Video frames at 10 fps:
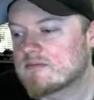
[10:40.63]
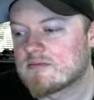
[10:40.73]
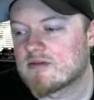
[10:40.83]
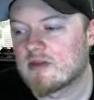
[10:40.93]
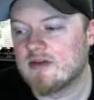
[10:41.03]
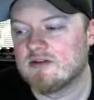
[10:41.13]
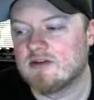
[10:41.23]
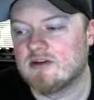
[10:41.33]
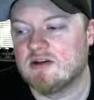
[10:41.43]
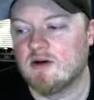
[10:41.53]
is
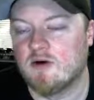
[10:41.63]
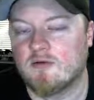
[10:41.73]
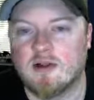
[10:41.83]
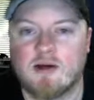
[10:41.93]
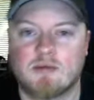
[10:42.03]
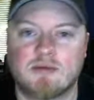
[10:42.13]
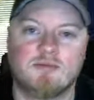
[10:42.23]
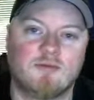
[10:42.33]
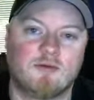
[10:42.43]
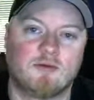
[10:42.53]
the overlap.
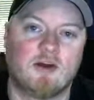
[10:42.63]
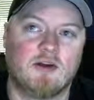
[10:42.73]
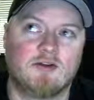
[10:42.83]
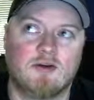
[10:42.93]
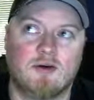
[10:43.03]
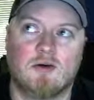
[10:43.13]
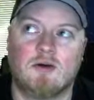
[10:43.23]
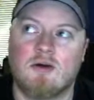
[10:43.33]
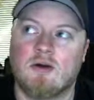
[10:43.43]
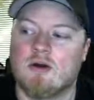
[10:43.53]
Okay, so
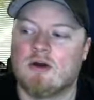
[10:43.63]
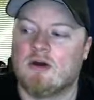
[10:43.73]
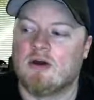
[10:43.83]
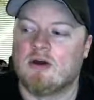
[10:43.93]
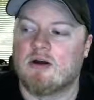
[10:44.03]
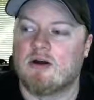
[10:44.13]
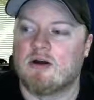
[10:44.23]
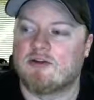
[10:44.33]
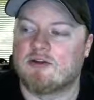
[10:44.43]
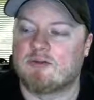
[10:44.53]
at
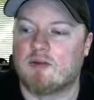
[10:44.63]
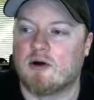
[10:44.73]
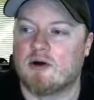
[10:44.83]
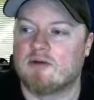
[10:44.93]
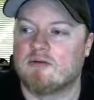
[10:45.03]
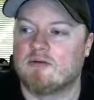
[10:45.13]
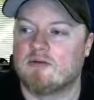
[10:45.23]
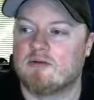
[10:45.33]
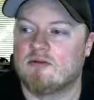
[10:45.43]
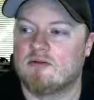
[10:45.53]
this point
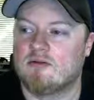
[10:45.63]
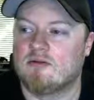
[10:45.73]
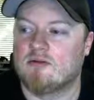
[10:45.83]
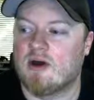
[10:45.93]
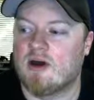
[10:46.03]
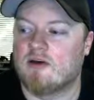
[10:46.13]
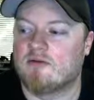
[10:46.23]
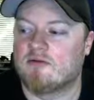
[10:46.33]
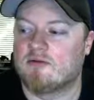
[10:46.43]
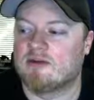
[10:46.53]
you have
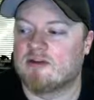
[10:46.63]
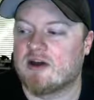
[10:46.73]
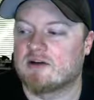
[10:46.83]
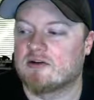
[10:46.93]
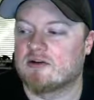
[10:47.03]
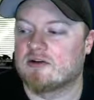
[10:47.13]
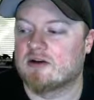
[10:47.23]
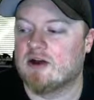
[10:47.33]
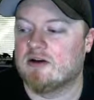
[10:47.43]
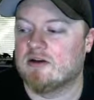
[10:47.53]
this actor
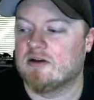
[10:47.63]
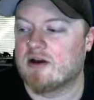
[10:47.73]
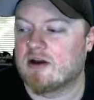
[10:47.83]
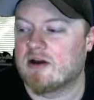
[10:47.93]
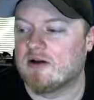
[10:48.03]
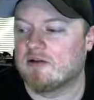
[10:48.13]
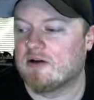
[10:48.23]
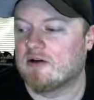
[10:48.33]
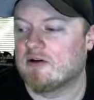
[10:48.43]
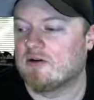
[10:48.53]
kind of hanging out
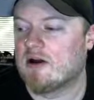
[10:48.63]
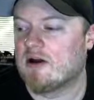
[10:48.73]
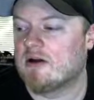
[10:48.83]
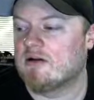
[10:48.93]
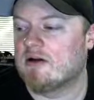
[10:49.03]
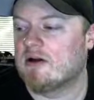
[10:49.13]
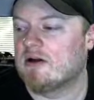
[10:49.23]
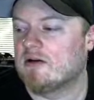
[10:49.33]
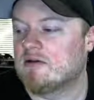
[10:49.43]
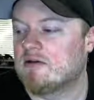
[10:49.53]
there, right?
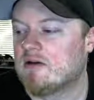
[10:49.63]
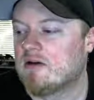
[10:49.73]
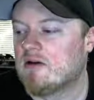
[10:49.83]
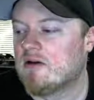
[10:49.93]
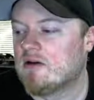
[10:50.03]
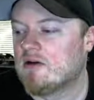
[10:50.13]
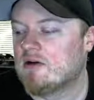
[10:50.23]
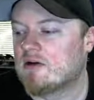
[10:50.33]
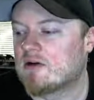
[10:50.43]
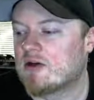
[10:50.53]
And
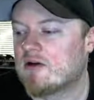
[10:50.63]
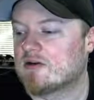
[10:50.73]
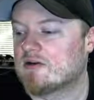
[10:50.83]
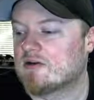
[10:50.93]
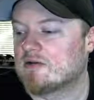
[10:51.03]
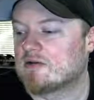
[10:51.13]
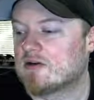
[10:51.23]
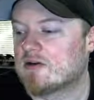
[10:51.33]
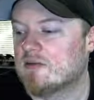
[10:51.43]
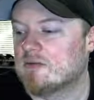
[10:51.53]
your character is going to
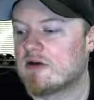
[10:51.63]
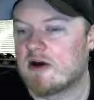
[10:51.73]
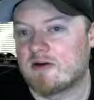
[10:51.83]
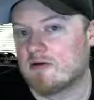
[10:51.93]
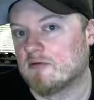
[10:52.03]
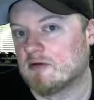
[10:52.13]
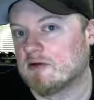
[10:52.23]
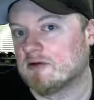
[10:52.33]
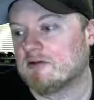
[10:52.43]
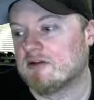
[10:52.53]
come trotting over
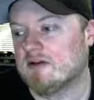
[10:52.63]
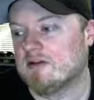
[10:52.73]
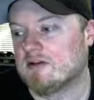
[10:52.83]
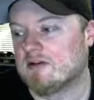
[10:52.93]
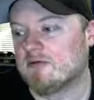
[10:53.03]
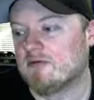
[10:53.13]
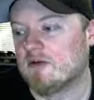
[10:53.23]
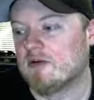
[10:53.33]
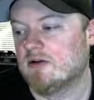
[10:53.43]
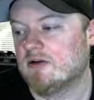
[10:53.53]
this, and he's going to
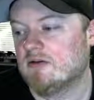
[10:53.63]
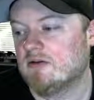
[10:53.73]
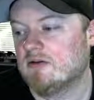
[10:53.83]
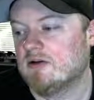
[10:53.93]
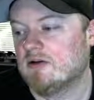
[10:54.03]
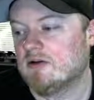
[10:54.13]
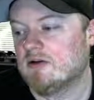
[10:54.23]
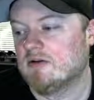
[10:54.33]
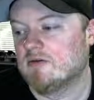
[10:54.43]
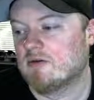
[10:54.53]
fall
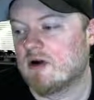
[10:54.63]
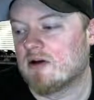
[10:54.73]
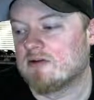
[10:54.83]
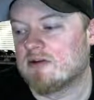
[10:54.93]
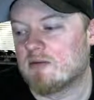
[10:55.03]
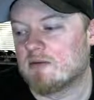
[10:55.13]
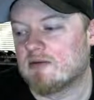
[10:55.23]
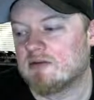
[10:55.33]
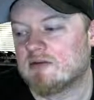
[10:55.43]
right on top of this